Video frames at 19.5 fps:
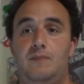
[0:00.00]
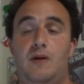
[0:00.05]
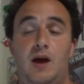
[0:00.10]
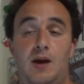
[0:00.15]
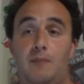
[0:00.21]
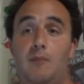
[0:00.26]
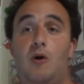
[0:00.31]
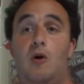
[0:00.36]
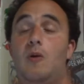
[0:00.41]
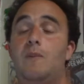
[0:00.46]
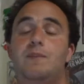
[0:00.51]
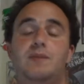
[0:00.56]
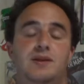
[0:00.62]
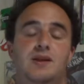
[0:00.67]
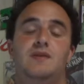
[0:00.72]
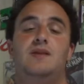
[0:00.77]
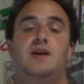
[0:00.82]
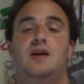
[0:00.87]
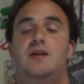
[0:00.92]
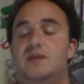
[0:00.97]
hoping
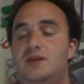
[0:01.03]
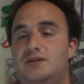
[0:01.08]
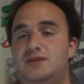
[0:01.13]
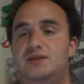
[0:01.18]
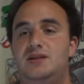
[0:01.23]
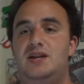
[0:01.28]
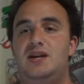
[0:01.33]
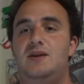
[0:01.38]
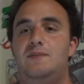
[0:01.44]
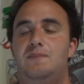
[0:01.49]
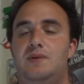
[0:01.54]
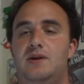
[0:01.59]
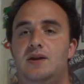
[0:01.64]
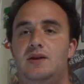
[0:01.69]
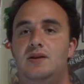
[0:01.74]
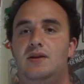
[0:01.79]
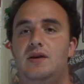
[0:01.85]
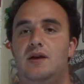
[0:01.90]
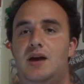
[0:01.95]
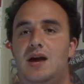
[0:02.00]
that they at least keep
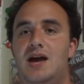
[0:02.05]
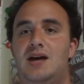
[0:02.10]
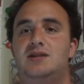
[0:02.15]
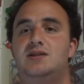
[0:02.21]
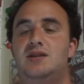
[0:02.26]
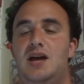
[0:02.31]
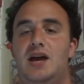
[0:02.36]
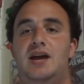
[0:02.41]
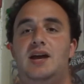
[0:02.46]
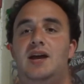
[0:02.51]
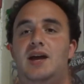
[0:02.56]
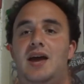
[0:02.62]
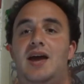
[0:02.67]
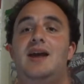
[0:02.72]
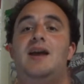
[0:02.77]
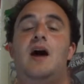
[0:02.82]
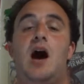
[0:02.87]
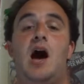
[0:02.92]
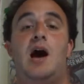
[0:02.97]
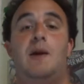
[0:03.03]
it as
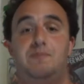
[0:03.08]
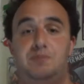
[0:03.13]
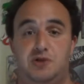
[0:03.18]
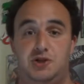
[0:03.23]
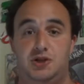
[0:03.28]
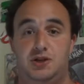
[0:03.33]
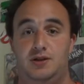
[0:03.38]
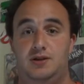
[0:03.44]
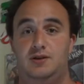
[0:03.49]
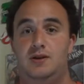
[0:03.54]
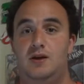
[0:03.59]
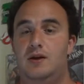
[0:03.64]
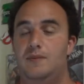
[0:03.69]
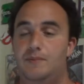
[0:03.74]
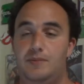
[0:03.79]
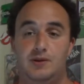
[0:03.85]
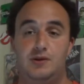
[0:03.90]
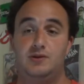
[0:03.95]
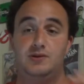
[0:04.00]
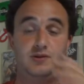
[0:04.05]
an option.
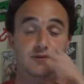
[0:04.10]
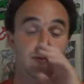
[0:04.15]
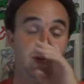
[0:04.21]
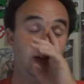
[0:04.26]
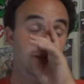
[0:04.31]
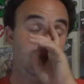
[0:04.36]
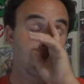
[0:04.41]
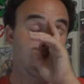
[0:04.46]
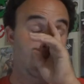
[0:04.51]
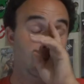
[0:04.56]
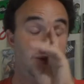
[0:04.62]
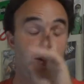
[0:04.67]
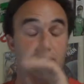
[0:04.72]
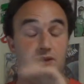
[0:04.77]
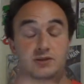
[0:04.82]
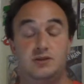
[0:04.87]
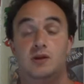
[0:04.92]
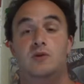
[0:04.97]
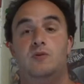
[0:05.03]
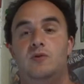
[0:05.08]
Because if they don't,
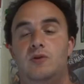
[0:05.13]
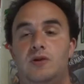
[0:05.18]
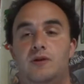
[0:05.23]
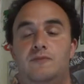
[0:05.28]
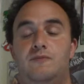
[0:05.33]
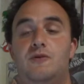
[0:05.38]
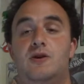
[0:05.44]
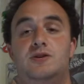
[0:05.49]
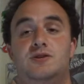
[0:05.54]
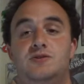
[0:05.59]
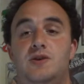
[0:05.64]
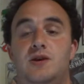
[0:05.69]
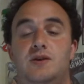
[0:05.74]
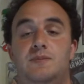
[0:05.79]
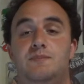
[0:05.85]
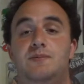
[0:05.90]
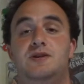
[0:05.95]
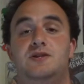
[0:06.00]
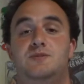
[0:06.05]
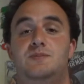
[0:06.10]
it's going to really frustrate
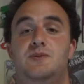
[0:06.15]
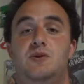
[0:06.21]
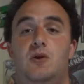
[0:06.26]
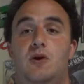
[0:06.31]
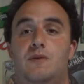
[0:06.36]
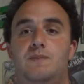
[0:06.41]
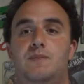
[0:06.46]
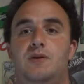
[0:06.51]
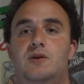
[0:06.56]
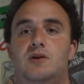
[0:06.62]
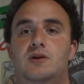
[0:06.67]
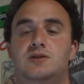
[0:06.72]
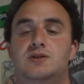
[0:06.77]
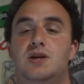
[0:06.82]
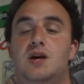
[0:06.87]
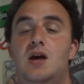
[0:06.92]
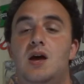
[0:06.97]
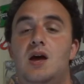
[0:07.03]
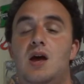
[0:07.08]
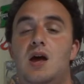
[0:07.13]
and piss me off, because
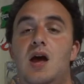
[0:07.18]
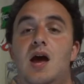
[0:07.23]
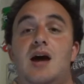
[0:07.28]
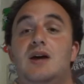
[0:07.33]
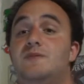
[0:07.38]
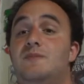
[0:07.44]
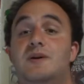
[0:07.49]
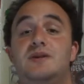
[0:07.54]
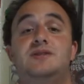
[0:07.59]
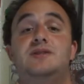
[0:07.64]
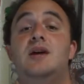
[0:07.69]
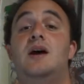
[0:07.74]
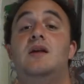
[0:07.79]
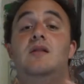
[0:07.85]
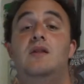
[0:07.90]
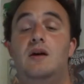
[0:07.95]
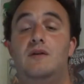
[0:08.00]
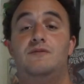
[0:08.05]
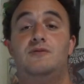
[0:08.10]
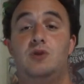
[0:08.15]
as much as I
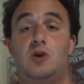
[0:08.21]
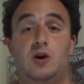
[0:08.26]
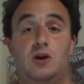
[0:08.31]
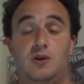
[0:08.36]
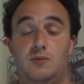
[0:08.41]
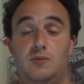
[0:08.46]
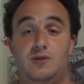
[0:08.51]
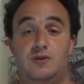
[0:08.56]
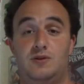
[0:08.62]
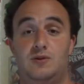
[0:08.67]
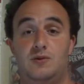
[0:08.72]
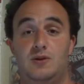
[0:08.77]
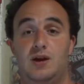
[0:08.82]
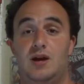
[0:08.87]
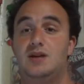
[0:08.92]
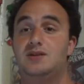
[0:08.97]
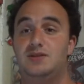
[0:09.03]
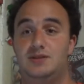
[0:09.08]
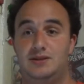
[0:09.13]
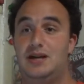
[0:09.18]
love talking with you
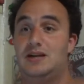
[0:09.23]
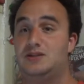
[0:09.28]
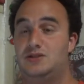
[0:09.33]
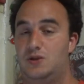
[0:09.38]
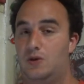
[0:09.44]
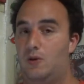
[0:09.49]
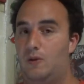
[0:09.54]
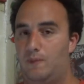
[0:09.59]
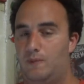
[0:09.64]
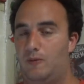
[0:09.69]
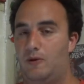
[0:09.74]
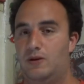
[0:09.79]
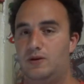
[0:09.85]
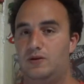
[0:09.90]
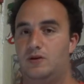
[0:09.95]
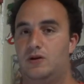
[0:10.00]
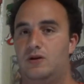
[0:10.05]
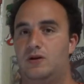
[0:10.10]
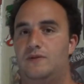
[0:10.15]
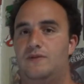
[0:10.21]
guys, and that's the whole point of
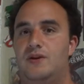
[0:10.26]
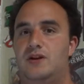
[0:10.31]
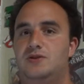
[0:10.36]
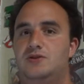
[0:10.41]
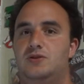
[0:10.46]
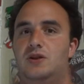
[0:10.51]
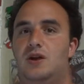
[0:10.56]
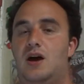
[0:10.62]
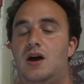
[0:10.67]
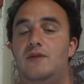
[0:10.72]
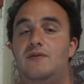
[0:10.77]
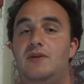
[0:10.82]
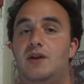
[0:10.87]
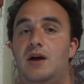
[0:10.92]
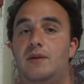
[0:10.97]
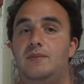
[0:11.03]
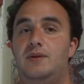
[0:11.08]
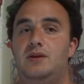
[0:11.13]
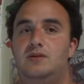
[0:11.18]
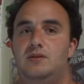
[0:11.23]
Dark Avenger Live, and
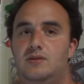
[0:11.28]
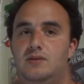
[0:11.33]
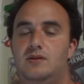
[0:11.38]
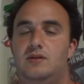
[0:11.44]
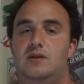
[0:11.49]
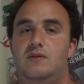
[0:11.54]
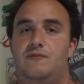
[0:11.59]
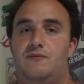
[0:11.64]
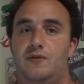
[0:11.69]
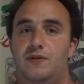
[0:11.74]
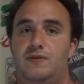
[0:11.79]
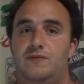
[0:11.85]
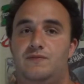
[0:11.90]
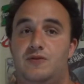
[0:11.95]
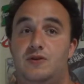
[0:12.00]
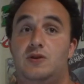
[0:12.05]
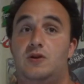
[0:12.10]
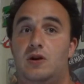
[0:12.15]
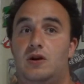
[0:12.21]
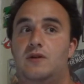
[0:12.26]
I mean, for
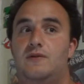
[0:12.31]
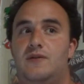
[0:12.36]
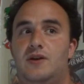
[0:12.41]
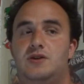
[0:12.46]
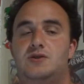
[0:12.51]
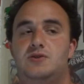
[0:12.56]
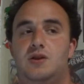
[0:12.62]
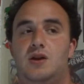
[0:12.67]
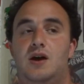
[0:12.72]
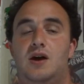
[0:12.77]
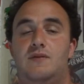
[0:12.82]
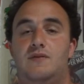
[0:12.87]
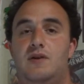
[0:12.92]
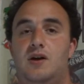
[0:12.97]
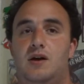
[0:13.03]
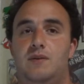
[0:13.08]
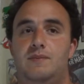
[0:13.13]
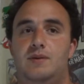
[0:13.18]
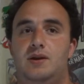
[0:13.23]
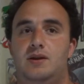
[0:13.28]
Dark Avenger Live,
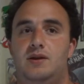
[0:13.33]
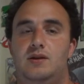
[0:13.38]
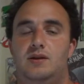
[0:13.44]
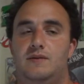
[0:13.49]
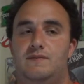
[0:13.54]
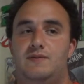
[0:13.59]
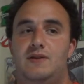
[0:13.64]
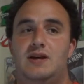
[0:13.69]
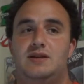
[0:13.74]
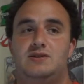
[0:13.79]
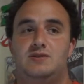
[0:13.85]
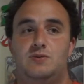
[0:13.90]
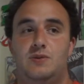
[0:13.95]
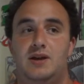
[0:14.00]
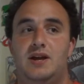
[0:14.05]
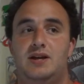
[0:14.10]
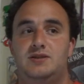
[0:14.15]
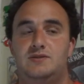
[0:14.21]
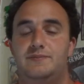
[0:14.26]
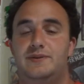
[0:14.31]
I mean, if that's the way
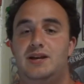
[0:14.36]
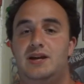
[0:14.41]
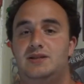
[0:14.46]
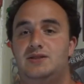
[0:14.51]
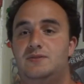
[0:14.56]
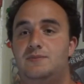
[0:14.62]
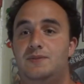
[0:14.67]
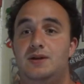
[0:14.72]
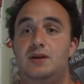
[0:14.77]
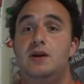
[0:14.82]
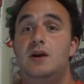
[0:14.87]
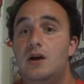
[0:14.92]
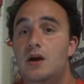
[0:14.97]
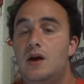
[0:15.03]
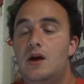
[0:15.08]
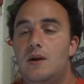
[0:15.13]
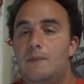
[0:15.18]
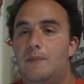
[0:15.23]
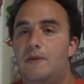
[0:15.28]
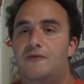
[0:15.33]
it has to be, it has to be.
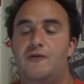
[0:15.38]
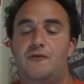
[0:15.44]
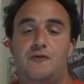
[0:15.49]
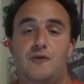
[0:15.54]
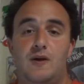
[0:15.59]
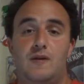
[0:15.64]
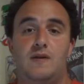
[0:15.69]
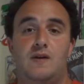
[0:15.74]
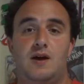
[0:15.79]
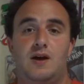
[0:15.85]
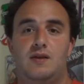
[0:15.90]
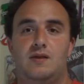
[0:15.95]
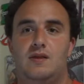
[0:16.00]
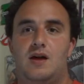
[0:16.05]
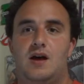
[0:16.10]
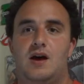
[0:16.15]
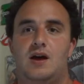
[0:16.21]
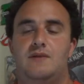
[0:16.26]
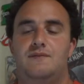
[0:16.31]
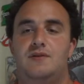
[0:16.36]
But for Frontline
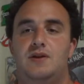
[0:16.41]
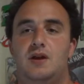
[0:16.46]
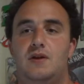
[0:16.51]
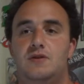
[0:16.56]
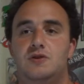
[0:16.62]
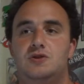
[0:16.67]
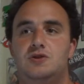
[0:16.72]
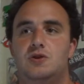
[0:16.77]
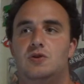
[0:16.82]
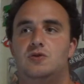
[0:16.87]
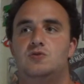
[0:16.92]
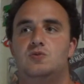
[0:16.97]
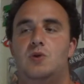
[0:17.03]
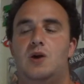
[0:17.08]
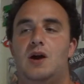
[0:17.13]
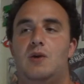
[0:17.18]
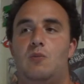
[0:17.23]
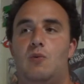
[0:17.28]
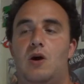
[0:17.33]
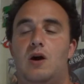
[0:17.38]
Live and other shows where
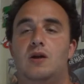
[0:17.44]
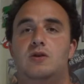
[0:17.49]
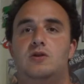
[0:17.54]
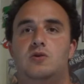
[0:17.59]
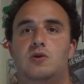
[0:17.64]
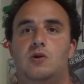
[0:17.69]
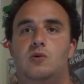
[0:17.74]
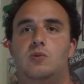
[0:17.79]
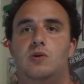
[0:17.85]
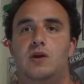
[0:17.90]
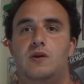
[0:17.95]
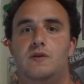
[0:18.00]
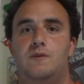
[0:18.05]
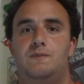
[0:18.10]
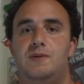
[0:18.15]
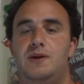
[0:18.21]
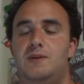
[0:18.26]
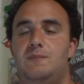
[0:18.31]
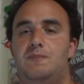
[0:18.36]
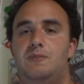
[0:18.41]
I want to talk with other
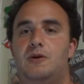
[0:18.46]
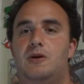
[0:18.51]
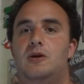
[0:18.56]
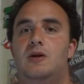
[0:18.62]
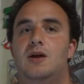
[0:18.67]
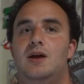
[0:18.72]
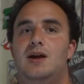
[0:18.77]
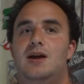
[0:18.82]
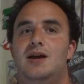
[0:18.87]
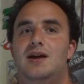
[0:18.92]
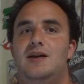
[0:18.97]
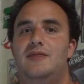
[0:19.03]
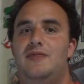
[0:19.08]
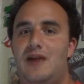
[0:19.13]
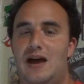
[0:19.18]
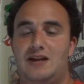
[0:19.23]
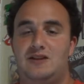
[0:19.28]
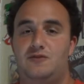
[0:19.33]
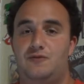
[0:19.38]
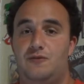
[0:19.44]
people,
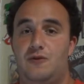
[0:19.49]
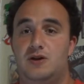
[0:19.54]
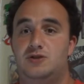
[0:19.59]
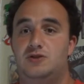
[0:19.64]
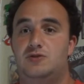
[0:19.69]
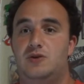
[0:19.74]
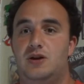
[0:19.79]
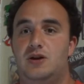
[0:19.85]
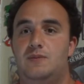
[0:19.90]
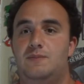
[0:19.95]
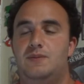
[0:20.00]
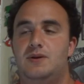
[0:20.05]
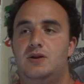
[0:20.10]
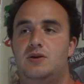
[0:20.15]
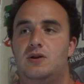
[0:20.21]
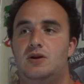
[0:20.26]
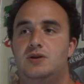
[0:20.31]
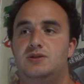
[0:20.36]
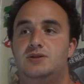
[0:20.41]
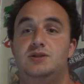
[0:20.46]
that's frustrating
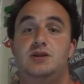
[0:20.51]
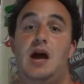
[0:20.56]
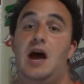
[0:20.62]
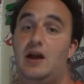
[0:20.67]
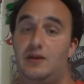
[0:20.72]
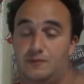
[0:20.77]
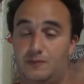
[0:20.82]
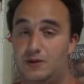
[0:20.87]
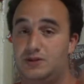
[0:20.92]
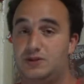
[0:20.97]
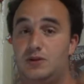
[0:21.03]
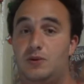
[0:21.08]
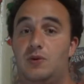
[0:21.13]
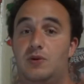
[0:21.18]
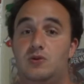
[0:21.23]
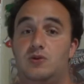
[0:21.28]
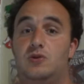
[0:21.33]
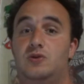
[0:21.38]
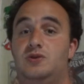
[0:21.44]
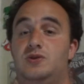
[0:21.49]
because as much as I
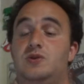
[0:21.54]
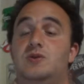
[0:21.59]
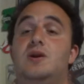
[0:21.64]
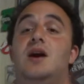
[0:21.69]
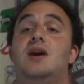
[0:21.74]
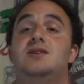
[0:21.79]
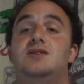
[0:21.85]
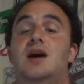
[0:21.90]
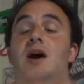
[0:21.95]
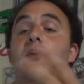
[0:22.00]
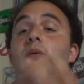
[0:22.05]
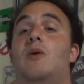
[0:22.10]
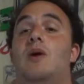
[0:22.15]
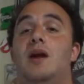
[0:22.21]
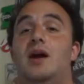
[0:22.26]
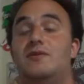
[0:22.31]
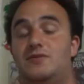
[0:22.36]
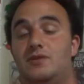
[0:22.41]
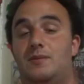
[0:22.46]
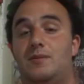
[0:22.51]
want to talk to you guys, I want to
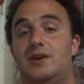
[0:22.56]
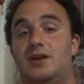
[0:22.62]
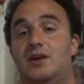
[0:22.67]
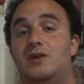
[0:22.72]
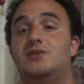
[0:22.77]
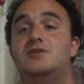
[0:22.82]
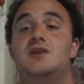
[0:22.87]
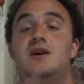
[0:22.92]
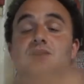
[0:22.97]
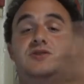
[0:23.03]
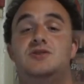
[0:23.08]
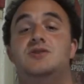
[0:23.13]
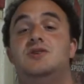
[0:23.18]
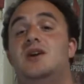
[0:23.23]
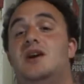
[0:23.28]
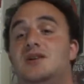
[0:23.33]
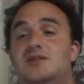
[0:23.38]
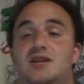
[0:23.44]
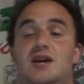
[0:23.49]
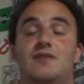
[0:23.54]
have somebody else on so you
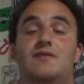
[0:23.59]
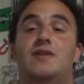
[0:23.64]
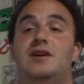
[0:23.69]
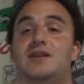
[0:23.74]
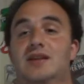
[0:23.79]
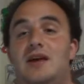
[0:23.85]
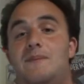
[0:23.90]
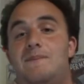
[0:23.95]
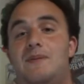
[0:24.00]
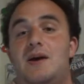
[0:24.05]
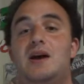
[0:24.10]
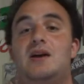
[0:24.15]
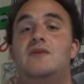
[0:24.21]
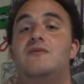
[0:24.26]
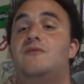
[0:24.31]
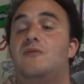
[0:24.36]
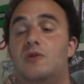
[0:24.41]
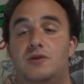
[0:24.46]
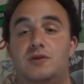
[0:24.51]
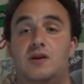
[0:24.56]
guys have like that back
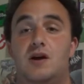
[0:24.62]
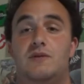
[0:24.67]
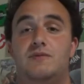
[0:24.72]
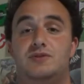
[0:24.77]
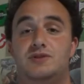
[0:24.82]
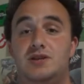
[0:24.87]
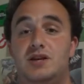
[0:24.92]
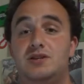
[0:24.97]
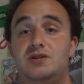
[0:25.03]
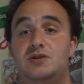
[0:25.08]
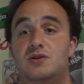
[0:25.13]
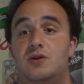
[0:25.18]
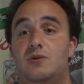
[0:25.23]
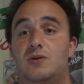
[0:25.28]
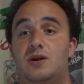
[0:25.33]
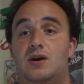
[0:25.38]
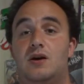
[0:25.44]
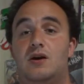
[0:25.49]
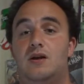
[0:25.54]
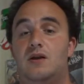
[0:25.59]
and forth conversation
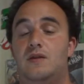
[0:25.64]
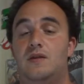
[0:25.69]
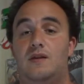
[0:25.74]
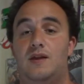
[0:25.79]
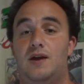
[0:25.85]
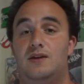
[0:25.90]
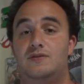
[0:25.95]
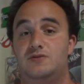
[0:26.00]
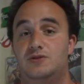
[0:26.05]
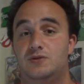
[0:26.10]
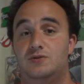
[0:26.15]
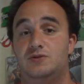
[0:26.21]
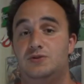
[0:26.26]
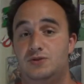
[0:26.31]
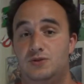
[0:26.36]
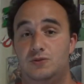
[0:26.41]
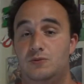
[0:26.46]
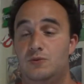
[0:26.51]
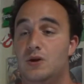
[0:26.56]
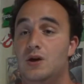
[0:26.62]
going on the live shows
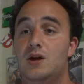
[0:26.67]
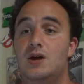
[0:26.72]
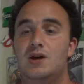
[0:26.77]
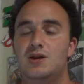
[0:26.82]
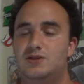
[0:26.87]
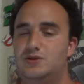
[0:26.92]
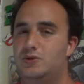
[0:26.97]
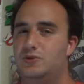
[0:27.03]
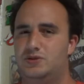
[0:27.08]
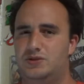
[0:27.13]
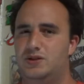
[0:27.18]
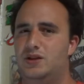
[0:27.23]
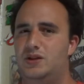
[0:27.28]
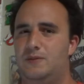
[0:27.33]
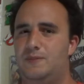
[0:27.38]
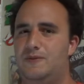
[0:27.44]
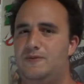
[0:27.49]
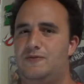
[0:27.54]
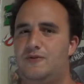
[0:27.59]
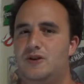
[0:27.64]
too. So it's a little
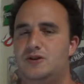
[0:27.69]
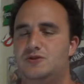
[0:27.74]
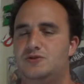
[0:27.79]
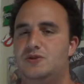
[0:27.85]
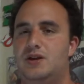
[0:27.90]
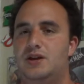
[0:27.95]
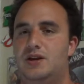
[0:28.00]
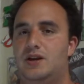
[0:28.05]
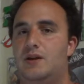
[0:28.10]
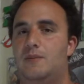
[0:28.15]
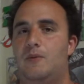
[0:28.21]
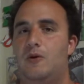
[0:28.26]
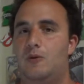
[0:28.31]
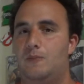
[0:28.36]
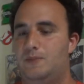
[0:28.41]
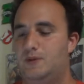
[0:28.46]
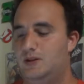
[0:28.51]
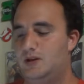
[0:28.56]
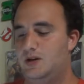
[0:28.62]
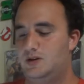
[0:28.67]
bit frustrating, and I'm
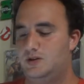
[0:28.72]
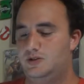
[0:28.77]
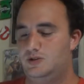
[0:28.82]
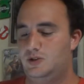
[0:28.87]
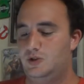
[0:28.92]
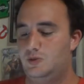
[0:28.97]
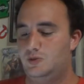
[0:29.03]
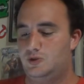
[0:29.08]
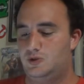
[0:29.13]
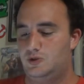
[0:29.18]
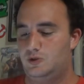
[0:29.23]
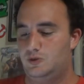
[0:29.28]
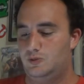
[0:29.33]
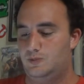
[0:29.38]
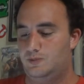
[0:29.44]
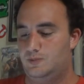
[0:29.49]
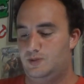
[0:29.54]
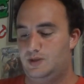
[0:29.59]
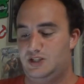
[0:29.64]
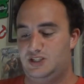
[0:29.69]
hoping that
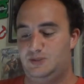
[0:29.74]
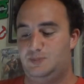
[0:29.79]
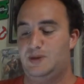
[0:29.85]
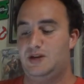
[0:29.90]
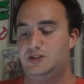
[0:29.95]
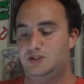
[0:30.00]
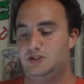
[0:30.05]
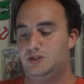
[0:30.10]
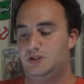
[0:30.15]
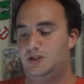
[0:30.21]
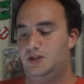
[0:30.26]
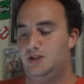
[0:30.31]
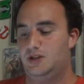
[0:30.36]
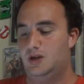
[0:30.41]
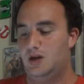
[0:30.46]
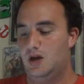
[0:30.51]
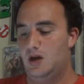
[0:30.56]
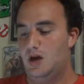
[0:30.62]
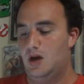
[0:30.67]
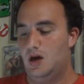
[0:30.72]
YouTube especially
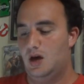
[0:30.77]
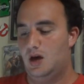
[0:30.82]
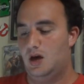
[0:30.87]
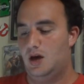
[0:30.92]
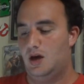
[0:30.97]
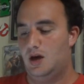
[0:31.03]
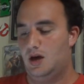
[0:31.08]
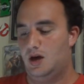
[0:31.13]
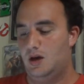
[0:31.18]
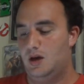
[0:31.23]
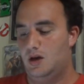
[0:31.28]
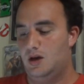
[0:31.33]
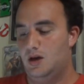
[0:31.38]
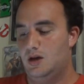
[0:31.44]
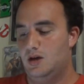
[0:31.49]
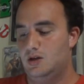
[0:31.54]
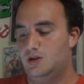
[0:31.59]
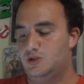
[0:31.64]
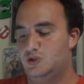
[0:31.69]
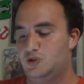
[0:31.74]

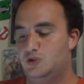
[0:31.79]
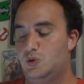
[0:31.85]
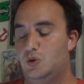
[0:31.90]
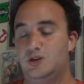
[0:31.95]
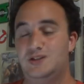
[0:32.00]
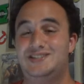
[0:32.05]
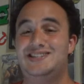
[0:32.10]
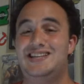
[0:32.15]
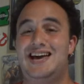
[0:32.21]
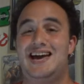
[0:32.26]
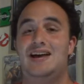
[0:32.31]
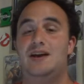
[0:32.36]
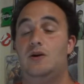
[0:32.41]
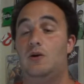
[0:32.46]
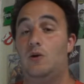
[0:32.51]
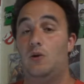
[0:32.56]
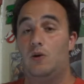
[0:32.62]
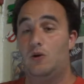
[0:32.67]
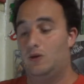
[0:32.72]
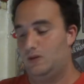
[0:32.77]
sorts that
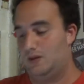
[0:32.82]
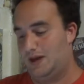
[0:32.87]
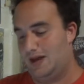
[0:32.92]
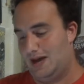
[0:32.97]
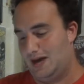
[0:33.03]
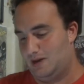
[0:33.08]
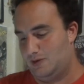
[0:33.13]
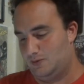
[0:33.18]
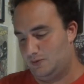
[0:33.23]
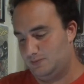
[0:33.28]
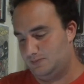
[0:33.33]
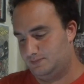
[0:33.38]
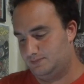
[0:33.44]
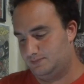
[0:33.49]
all out.